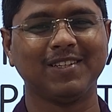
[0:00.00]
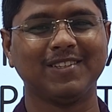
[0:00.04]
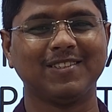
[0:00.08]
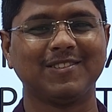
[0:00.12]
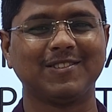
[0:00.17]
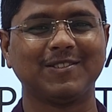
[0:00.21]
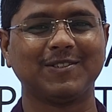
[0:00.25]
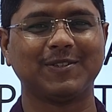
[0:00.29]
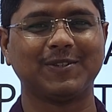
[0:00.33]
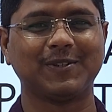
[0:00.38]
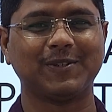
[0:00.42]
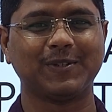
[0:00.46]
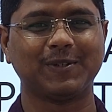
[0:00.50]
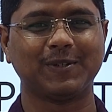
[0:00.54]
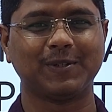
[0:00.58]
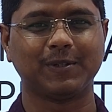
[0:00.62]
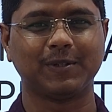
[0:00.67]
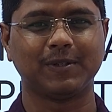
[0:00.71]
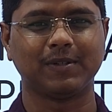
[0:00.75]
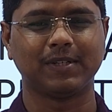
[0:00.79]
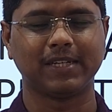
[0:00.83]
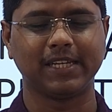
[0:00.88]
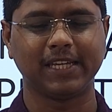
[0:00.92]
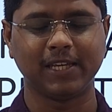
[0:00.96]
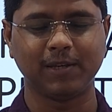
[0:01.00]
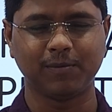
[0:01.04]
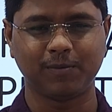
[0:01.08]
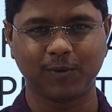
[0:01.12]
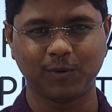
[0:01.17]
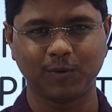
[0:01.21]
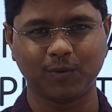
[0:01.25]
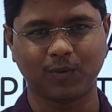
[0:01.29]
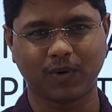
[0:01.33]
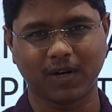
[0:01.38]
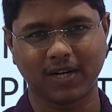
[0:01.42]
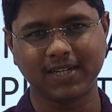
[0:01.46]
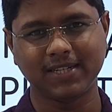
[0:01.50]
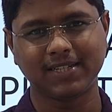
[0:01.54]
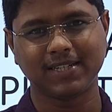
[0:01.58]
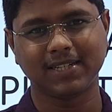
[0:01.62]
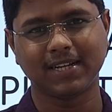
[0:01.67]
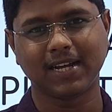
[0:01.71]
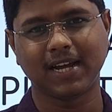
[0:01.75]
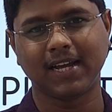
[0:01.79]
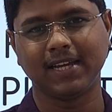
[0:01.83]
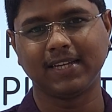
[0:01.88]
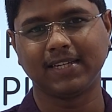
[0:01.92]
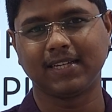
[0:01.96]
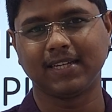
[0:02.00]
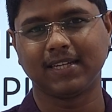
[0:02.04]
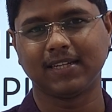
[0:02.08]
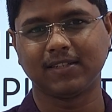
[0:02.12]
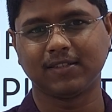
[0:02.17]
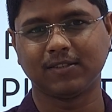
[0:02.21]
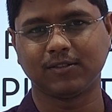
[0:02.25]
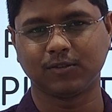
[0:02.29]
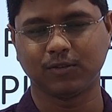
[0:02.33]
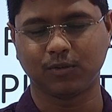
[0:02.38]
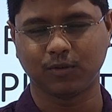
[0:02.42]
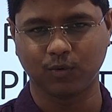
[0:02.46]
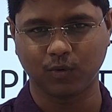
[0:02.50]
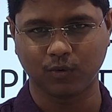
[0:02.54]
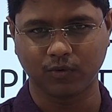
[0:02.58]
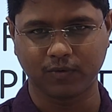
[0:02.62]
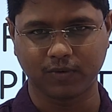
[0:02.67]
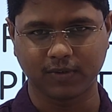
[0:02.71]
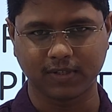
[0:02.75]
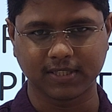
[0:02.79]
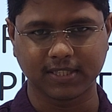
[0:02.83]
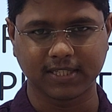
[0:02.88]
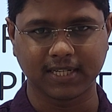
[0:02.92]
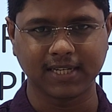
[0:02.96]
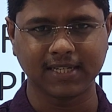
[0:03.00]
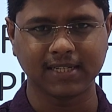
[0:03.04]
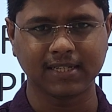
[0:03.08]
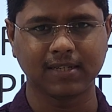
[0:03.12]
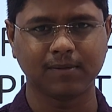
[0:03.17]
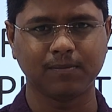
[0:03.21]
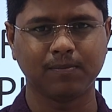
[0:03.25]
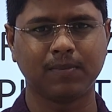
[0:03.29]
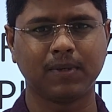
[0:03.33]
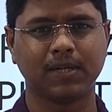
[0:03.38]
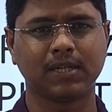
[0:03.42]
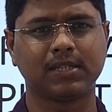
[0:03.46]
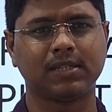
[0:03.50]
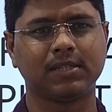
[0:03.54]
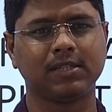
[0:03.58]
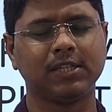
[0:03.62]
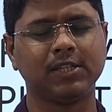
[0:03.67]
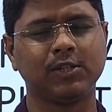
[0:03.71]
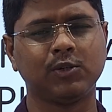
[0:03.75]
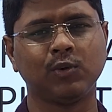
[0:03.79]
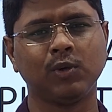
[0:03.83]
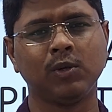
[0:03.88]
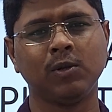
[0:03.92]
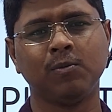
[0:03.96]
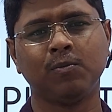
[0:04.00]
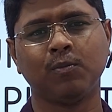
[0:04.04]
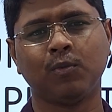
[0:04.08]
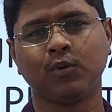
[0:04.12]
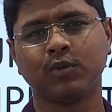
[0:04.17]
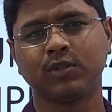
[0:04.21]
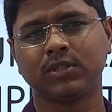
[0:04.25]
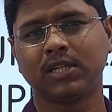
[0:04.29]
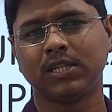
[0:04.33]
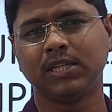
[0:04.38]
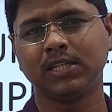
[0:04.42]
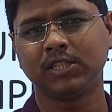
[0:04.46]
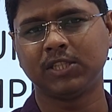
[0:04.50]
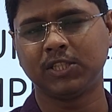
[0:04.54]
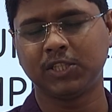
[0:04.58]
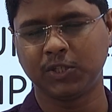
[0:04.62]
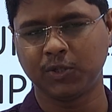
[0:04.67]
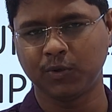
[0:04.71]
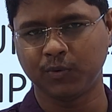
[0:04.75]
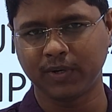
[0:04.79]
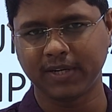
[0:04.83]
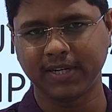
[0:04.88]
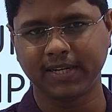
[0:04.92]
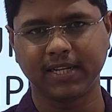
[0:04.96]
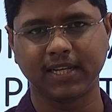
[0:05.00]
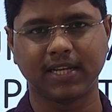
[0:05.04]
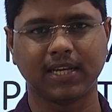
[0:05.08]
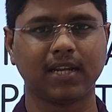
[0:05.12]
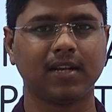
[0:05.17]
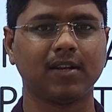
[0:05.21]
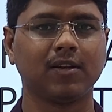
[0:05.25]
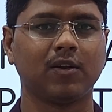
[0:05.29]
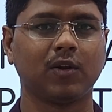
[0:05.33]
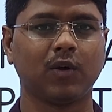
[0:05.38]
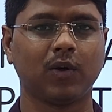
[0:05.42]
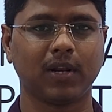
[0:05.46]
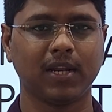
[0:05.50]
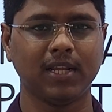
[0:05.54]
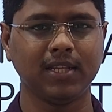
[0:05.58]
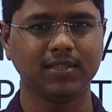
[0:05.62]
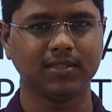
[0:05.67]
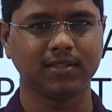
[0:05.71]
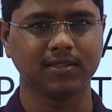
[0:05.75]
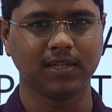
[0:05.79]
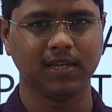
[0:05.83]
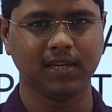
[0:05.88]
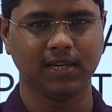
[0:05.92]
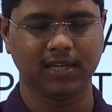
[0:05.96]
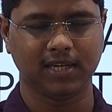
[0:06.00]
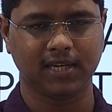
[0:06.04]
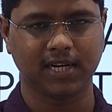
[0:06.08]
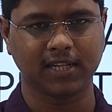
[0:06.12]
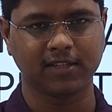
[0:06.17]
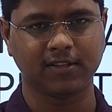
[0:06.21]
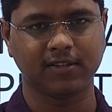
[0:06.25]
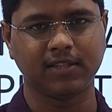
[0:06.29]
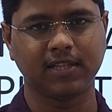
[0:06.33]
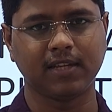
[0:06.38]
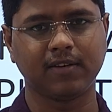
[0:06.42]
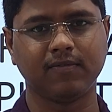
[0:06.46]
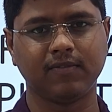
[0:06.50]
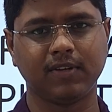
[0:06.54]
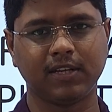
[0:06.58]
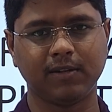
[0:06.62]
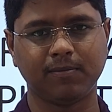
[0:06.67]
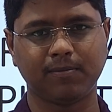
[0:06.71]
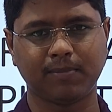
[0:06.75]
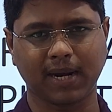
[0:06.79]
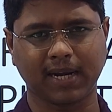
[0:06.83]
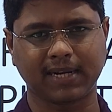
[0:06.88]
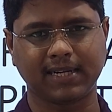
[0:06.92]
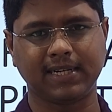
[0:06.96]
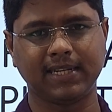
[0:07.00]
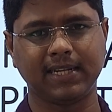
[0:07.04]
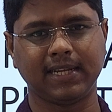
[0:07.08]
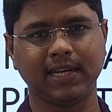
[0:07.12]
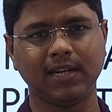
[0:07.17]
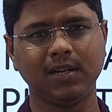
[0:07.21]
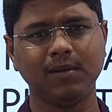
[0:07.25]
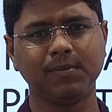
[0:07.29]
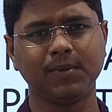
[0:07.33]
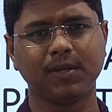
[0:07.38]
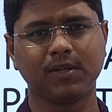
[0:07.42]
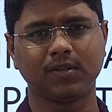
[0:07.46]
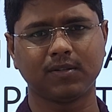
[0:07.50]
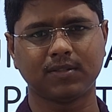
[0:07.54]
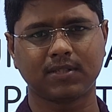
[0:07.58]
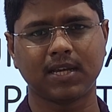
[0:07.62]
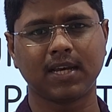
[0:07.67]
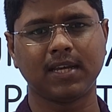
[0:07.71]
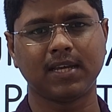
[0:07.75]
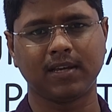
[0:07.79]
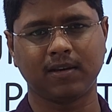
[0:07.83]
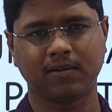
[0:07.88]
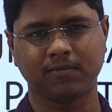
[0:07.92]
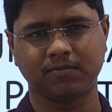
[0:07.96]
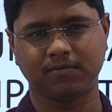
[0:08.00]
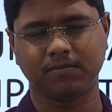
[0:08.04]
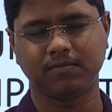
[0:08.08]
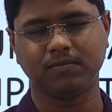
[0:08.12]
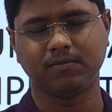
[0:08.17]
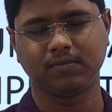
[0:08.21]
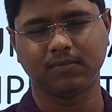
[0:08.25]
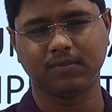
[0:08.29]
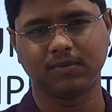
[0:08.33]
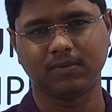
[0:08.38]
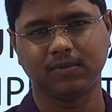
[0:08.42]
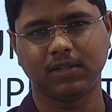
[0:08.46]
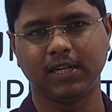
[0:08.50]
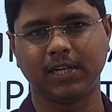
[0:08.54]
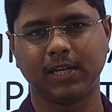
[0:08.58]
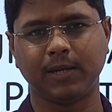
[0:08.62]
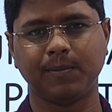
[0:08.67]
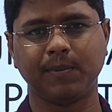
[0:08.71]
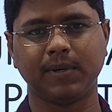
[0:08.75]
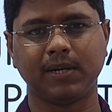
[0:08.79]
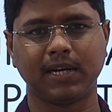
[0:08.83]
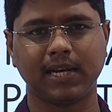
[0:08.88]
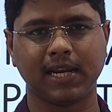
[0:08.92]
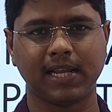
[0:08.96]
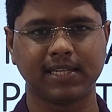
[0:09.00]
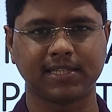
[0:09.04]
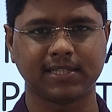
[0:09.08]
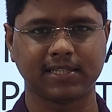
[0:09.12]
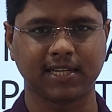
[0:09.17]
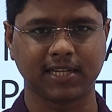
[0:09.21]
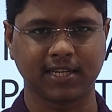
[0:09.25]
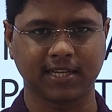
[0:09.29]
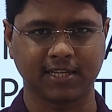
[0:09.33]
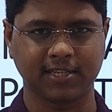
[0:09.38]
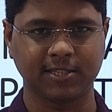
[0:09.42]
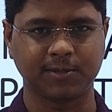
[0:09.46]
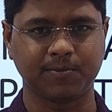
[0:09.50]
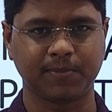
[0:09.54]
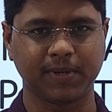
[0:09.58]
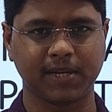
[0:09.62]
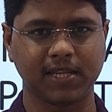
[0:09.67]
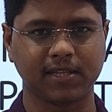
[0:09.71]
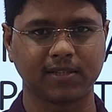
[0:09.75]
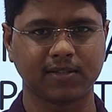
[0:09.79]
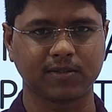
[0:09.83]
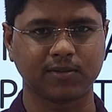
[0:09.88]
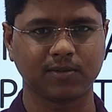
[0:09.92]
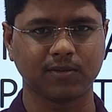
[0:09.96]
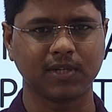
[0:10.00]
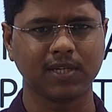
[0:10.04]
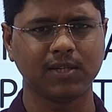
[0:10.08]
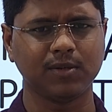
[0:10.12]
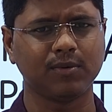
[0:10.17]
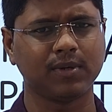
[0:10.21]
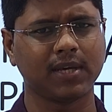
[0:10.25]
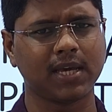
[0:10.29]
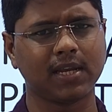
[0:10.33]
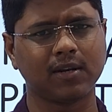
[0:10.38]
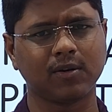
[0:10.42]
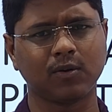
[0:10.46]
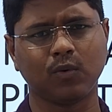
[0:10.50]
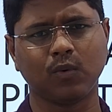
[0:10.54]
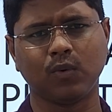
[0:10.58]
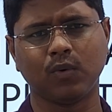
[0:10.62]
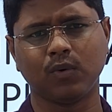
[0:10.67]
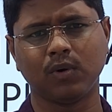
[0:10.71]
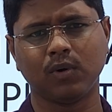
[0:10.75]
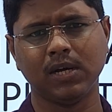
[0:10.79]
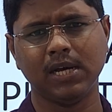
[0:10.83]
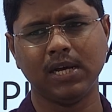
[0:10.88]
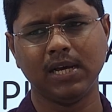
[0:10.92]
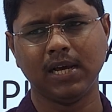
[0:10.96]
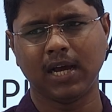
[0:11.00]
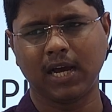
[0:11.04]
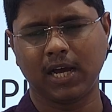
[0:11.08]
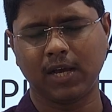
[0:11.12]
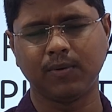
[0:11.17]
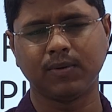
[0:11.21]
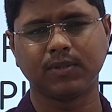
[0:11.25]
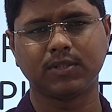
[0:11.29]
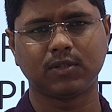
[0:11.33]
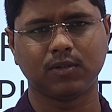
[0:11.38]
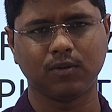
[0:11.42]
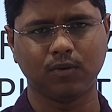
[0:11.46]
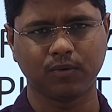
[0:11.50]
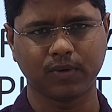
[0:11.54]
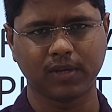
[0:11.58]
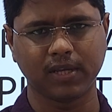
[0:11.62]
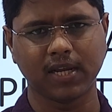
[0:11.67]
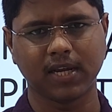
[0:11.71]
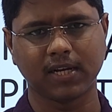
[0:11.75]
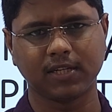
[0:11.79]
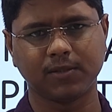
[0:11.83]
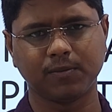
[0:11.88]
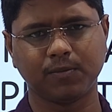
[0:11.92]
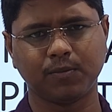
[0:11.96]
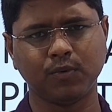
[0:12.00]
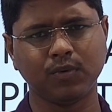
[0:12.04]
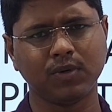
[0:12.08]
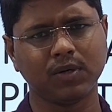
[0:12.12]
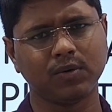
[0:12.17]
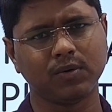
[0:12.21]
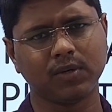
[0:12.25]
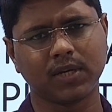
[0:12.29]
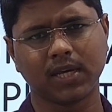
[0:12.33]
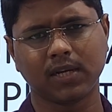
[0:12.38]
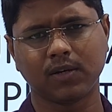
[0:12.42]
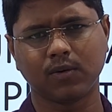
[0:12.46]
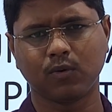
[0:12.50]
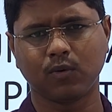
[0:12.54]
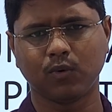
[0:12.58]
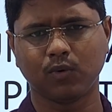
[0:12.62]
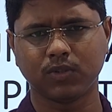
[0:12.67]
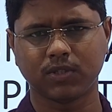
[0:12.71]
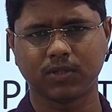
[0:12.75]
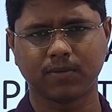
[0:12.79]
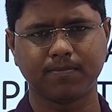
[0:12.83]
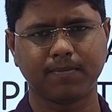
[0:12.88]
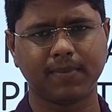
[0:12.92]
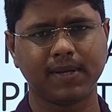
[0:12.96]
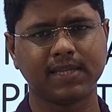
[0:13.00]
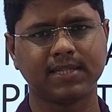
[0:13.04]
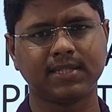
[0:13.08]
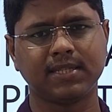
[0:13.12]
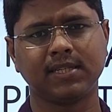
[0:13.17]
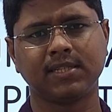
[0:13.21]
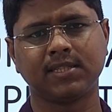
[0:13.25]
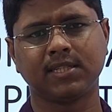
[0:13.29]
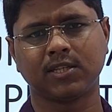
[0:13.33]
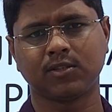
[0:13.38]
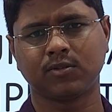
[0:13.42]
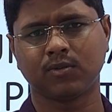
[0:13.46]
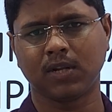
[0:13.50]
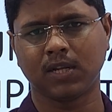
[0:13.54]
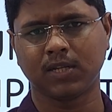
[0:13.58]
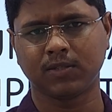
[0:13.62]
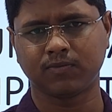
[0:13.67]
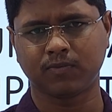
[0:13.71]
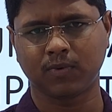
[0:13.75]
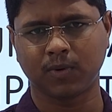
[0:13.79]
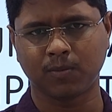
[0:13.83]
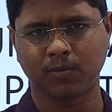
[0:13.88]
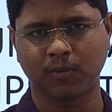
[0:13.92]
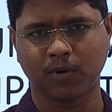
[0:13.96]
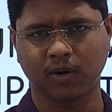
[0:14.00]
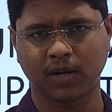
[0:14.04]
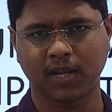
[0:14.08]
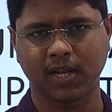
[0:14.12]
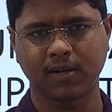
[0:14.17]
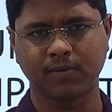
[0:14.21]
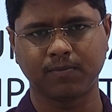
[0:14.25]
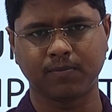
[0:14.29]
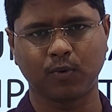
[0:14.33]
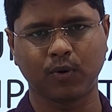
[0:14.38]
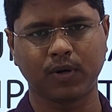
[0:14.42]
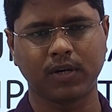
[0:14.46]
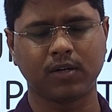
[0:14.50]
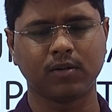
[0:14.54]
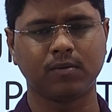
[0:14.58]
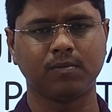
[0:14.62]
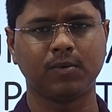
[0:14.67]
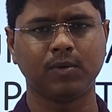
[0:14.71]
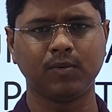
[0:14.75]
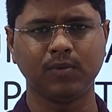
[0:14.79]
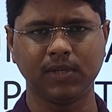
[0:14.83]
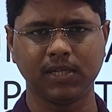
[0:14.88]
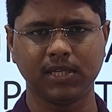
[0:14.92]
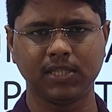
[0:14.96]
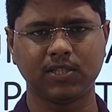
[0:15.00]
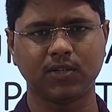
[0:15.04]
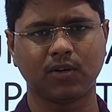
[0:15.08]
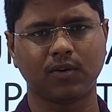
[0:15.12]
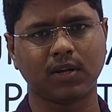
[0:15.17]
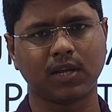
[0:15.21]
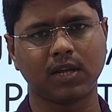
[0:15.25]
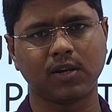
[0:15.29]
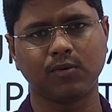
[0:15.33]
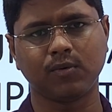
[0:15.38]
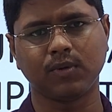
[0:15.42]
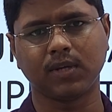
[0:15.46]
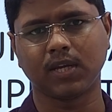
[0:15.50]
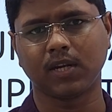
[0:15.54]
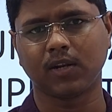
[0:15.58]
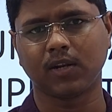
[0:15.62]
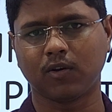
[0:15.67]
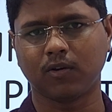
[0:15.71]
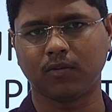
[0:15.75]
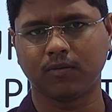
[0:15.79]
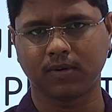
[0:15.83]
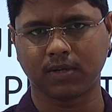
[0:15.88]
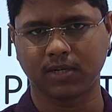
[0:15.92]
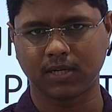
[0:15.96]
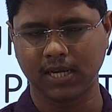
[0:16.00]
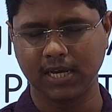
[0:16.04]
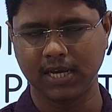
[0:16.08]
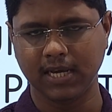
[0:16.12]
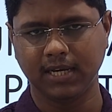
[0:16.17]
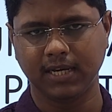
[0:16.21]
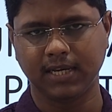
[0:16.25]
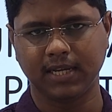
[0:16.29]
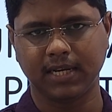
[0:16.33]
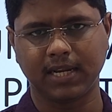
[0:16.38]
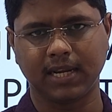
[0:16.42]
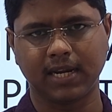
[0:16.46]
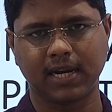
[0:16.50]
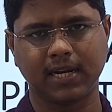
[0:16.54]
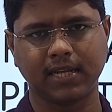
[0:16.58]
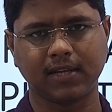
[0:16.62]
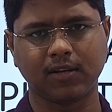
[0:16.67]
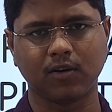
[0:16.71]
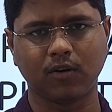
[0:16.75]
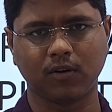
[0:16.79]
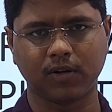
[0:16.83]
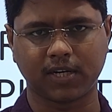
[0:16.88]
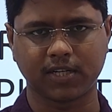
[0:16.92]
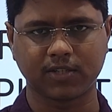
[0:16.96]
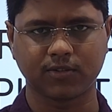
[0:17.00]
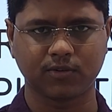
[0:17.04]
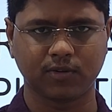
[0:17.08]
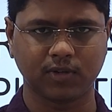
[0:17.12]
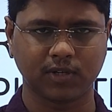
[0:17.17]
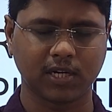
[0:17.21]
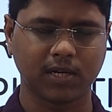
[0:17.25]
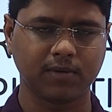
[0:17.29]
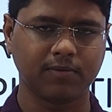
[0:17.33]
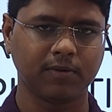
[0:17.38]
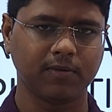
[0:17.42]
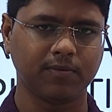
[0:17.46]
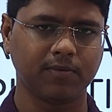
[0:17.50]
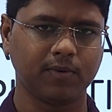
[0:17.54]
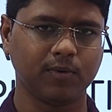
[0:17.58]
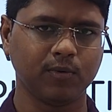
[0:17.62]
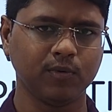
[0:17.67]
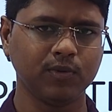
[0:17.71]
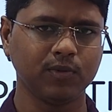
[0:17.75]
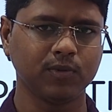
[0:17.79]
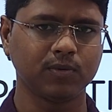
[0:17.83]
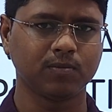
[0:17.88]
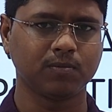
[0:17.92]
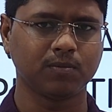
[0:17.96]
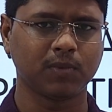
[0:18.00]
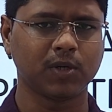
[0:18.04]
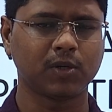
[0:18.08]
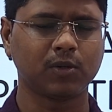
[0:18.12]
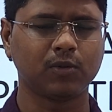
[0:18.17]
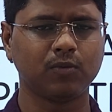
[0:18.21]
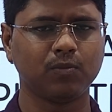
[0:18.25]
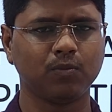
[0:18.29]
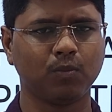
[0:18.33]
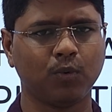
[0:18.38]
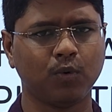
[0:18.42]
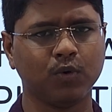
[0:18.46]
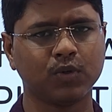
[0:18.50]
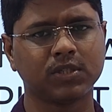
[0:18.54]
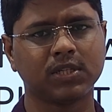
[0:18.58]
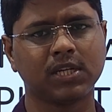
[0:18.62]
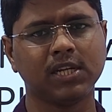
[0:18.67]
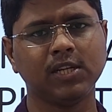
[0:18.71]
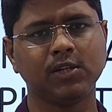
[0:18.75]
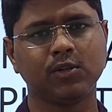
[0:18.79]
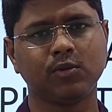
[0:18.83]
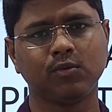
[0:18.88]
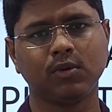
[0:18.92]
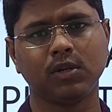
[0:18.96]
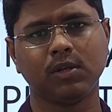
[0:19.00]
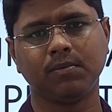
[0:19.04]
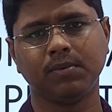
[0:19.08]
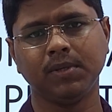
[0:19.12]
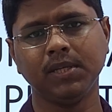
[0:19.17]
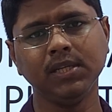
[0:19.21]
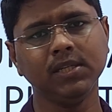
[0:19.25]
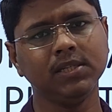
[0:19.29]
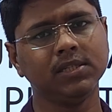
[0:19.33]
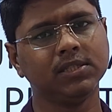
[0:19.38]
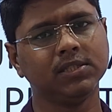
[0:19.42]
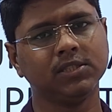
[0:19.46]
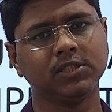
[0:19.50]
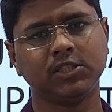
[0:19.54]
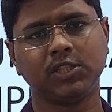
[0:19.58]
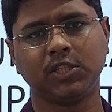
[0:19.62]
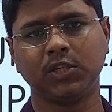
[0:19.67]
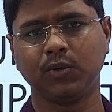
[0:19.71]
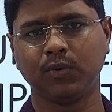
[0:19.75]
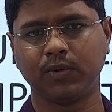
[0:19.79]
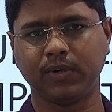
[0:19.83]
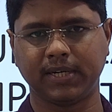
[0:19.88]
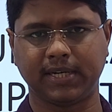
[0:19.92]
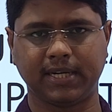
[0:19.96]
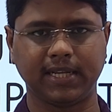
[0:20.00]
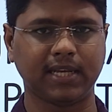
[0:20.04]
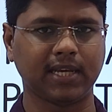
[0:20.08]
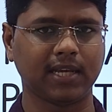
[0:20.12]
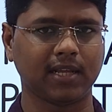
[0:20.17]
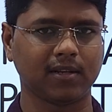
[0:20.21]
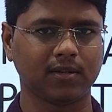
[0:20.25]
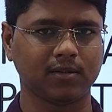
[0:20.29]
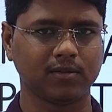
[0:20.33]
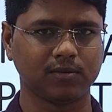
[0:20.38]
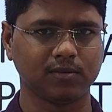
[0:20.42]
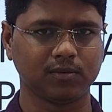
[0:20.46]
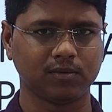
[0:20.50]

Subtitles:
So if you want, I can go for that, but it will be mostly theoretical knowledge rather than very practical, because I have little bit less like experience. Okay, we can go. I was looking at the book. We can go some basics as well as from organ point of view. Each organ we cover regarding ultrasonography views, but mostly it will be theoretical.